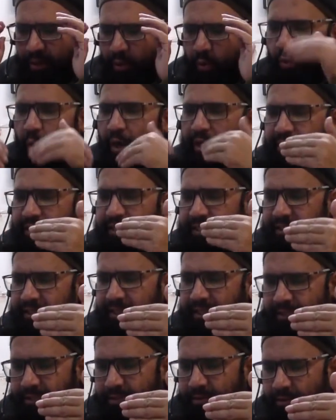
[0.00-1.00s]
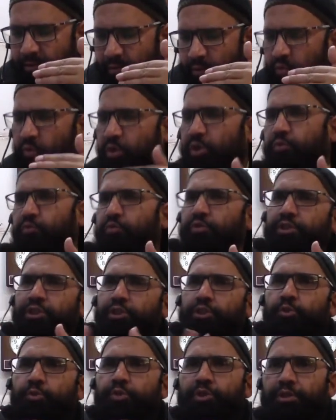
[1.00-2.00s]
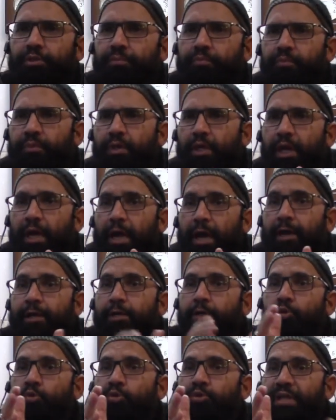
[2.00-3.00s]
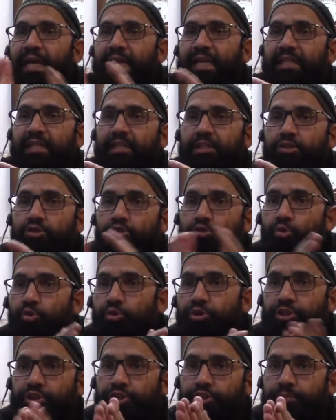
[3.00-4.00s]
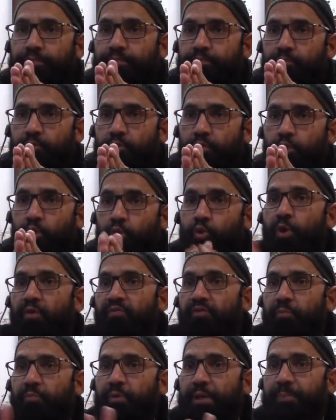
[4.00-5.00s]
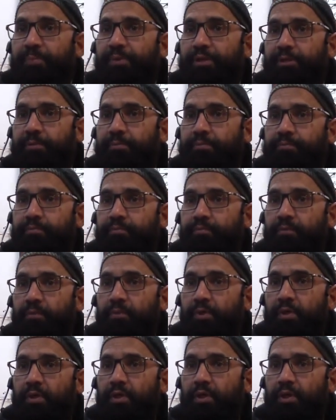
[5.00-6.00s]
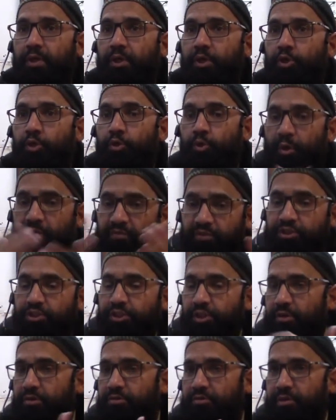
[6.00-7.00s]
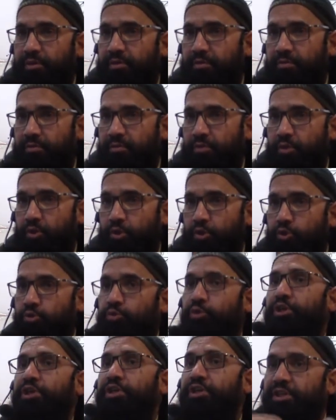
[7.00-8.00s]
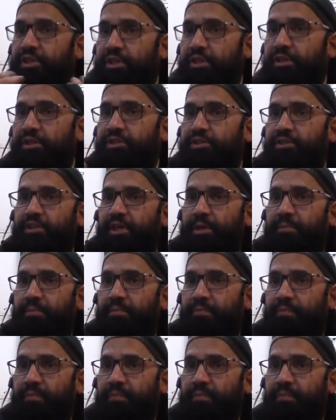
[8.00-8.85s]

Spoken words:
what they did, what we are doing, and to tell these stories to our people, to our children, to encourage them